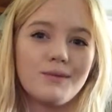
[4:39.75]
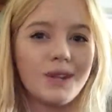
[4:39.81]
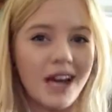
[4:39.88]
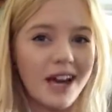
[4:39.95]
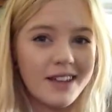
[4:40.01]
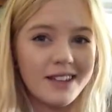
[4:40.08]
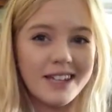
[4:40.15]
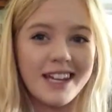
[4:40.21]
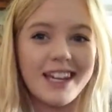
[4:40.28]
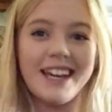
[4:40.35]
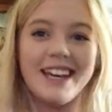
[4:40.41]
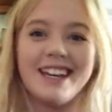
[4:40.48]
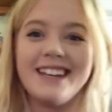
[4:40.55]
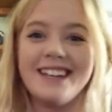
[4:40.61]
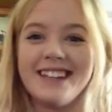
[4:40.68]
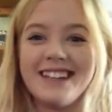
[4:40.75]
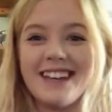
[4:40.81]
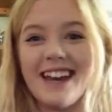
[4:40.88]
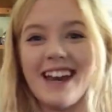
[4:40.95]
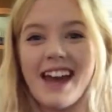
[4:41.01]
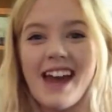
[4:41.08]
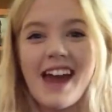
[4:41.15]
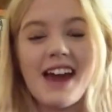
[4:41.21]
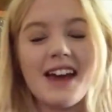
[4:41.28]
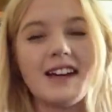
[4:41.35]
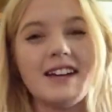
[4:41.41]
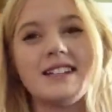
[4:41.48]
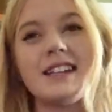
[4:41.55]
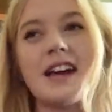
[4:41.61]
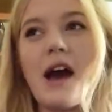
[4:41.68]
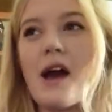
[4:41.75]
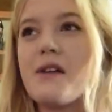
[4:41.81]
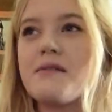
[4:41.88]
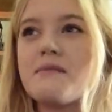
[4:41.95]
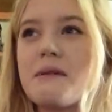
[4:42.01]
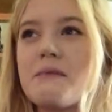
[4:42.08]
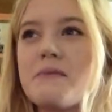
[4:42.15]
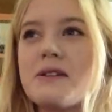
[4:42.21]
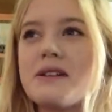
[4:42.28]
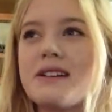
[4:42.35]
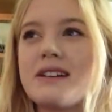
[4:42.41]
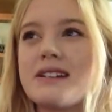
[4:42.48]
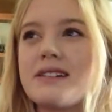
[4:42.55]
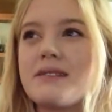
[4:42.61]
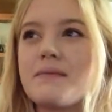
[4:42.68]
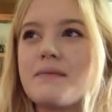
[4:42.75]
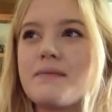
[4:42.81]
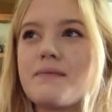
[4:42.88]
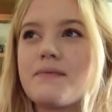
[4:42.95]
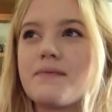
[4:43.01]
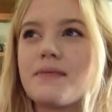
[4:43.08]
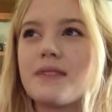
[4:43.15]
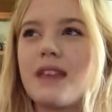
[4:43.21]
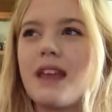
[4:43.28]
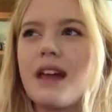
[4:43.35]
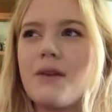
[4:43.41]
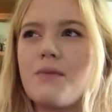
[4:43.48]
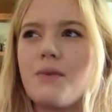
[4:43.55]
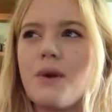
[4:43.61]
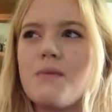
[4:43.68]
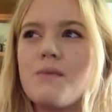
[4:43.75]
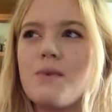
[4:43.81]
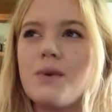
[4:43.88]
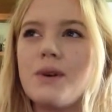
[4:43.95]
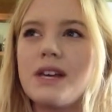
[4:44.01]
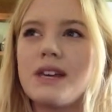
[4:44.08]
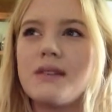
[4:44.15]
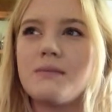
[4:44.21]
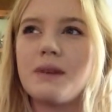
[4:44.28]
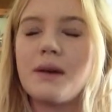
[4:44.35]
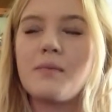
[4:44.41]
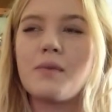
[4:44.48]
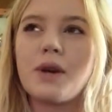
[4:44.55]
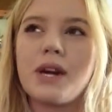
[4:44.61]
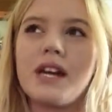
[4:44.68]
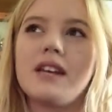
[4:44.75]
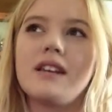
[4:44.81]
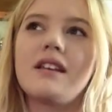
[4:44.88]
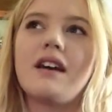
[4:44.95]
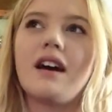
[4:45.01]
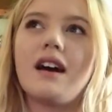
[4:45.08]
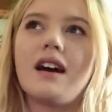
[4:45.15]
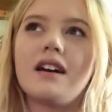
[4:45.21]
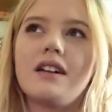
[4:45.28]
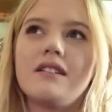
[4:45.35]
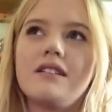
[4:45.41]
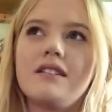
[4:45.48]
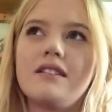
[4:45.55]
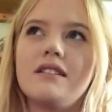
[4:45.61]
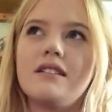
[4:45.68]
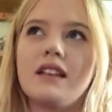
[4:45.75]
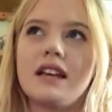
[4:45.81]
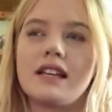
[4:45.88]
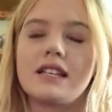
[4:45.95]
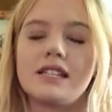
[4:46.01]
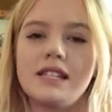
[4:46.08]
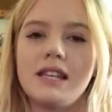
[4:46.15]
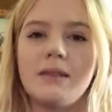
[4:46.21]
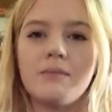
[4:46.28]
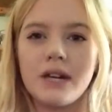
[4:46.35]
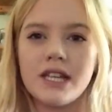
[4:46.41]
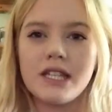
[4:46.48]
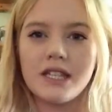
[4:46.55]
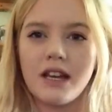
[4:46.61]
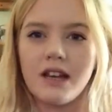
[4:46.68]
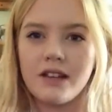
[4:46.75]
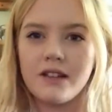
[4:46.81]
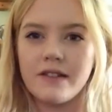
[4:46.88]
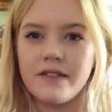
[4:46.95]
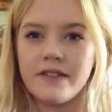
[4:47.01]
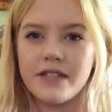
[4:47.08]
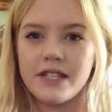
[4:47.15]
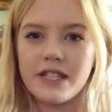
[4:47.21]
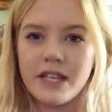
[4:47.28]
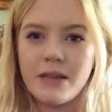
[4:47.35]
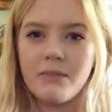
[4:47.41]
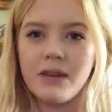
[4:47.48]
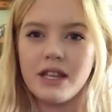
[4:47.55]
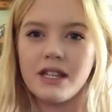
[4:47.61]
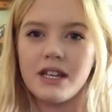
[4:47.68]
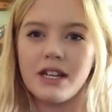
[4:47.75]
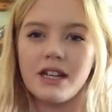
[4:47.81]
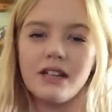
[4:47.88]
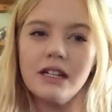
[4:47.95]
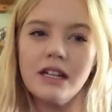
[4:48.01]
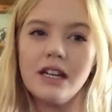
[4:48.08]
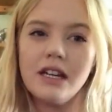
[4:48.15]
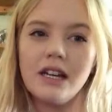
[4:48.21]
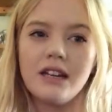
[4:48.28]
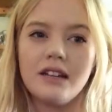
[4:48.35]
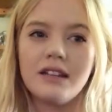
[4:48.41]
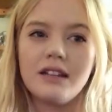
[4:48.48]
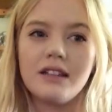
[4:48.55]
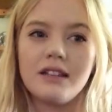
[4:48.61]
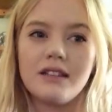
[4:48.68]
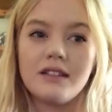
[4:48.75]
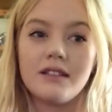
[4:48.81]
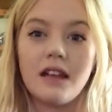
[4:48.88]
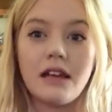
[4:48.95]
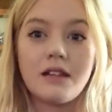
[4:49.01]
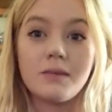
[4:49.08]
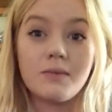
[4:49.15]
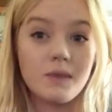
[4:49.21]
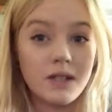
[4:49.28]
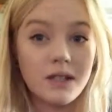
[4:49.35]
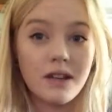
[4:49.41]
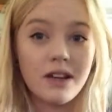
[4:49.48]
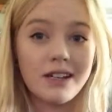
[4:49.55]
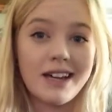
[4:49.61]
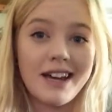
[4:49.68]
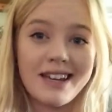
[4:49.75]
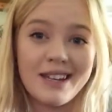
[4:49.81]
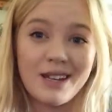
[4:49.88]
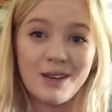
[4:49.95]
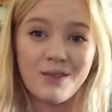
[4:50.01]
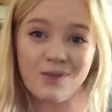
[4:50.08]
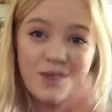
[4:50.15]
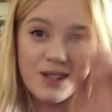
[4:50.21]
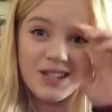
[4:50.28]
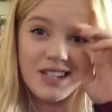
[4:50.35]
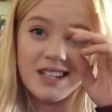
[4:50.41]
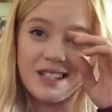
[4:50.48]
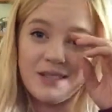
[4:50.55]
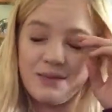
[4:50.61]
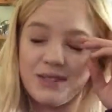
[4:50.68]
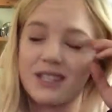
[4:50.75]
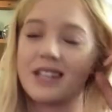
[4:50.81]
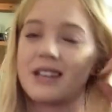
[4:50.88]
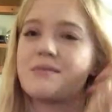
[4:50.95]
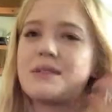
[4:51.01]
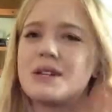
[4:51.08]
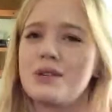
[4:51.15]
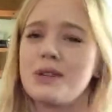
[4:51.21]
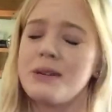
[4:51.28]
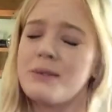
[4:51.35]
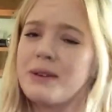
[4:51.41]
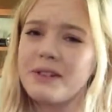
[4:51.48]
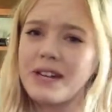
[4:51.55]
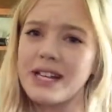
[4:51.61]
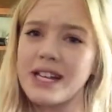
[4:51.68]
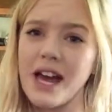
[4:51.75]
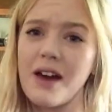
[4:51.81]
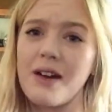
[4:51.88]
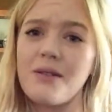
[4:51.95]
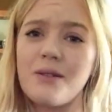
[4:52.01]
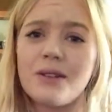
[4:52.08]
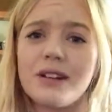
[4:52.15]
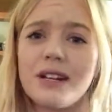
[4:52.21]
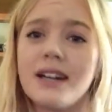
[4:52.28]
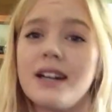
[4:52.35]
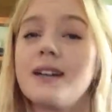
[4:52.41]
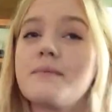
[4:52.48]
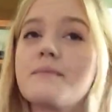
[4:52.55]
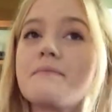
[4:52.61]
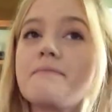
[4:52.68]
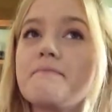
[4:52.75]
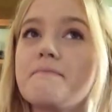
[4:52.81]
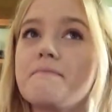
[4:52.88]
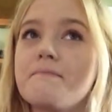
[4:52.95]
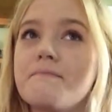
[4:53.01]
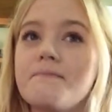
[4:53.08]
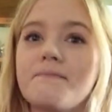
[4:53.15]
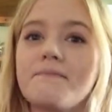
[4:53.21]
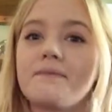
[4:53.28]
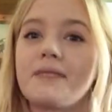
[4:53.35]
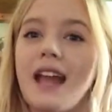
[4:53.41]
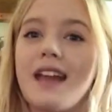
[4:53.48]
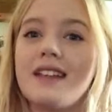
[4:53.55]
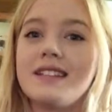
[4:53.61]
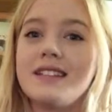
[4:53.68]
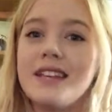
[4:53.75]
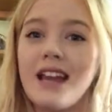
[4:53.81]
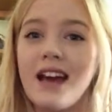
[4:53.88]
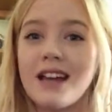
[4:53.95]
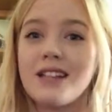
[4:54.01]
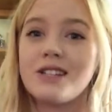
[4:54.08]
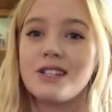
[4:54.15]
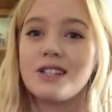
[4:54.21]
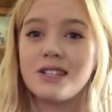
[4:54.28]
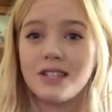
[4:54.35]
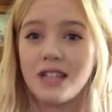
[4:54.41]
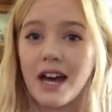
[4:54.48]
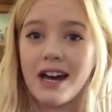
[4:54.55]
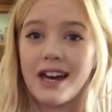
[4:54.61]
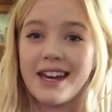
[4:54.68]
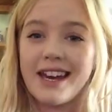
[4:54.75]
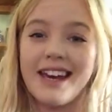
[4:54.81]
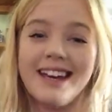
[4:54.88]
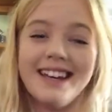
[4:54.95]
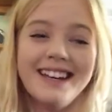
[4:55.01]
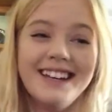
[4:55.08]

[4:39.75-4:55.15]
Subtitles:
reality. And I remember, like, at one point in my brain, I could like see myself sleeping there, and that's when it got kind of confusing. So I'm just like, am I dreaming right now, or did I just die?